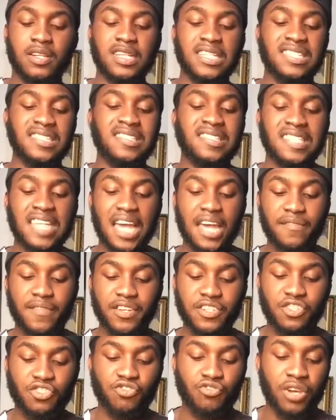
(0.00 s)
Save
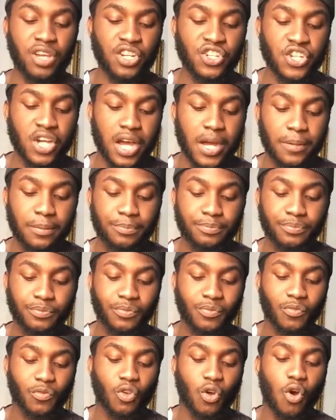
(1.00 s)
a stranger
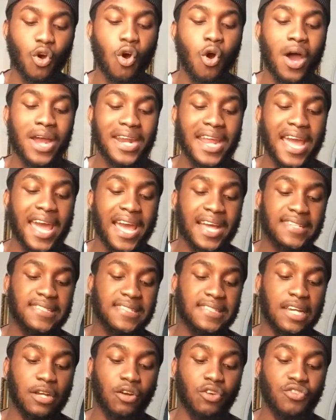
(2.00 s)
or an
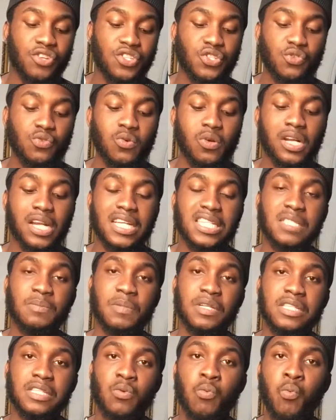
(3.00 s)
ex-secondary school
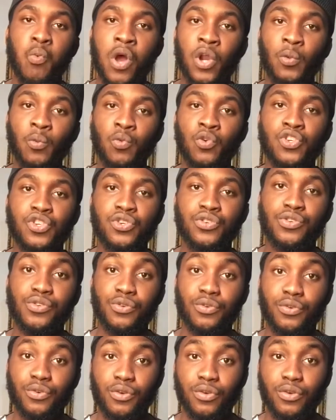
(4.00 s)
classmate. What would you do?